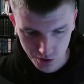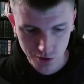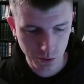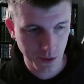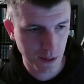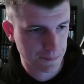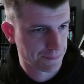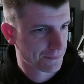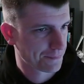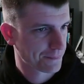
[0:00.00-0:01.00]
joining
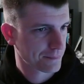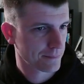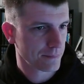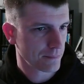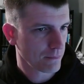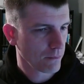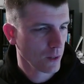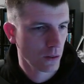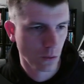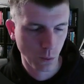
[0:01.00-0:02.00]

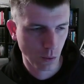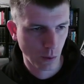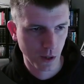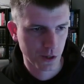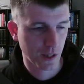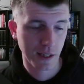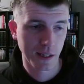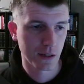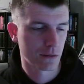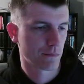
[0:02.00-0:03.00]
or watching
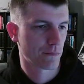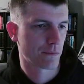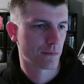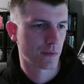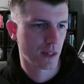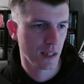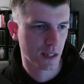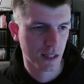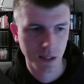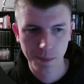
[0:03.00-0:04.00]
later, the
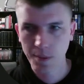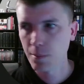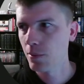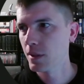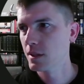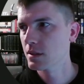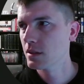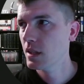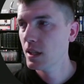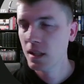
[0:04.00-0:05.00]
GitHub endpoint
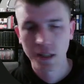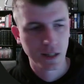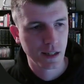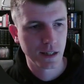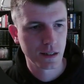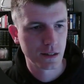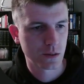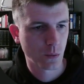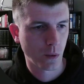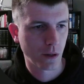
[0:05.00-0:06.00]
is
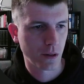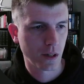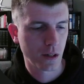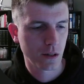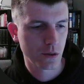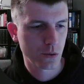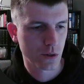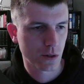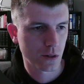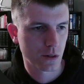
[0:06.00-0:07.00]
where the
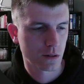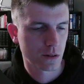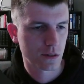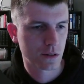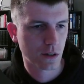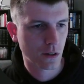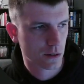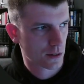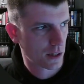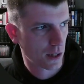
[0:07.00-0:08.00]
user starts
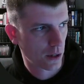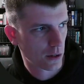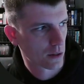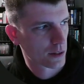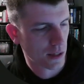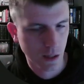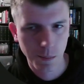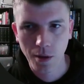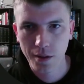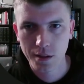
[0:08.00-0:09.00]
their GitHub
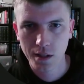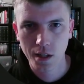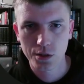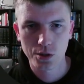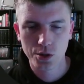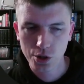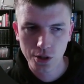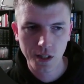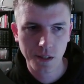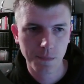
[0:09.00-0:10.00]
authentication
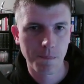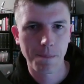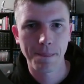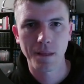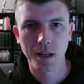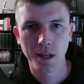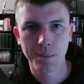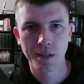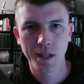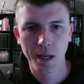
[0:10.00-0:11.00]
journey
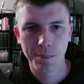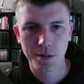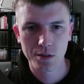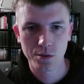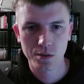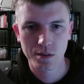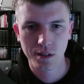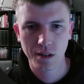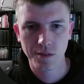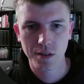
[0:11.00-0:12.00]
in an app that's using
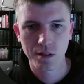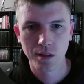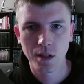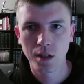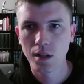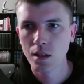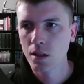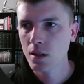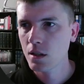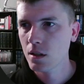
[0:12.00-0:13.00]
Savvy.
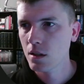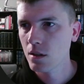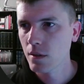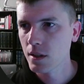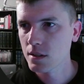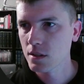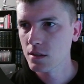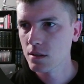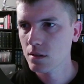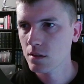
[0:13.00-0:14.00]
Why is this
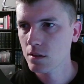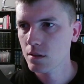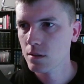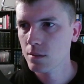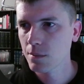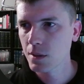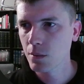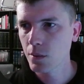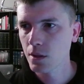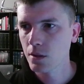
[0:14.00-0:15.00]
being weird?